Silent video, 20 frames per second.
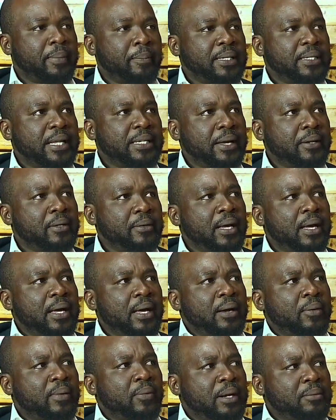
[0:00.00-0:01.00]
But then
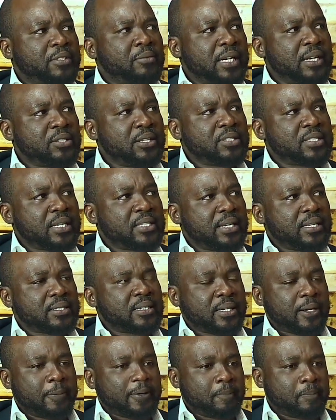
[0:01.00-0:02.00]
what I'm trying to say
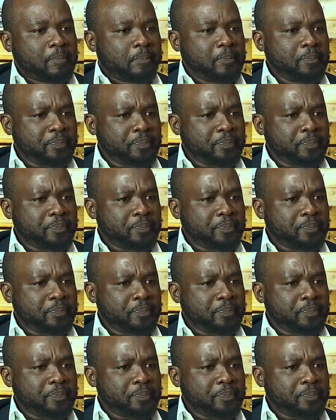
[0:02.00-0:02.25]
is that